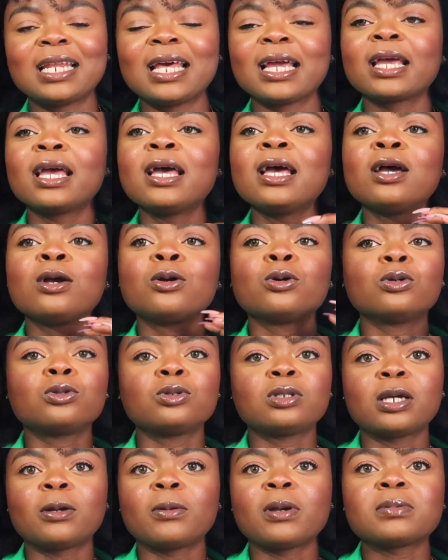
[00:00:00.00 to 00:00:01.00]
like go
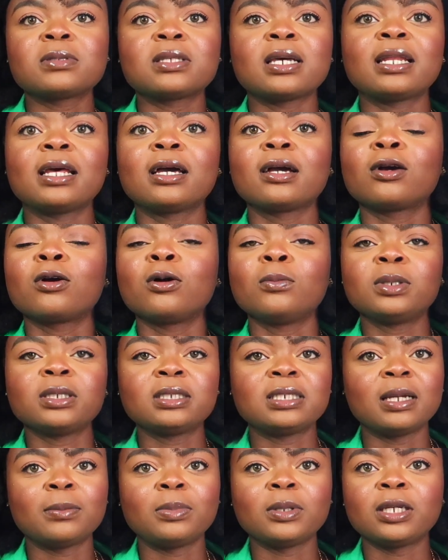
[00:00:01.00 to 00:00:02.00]
through their website and
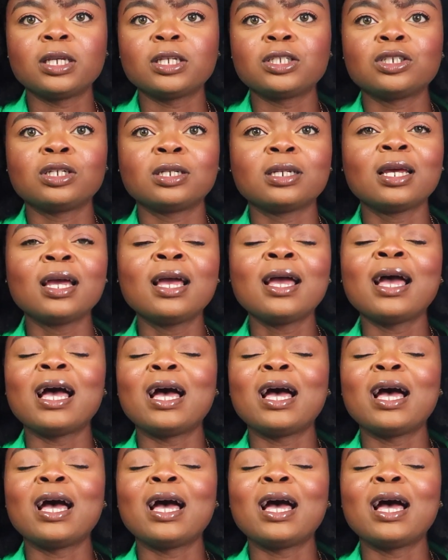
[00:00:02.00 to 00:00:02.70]
complete the application,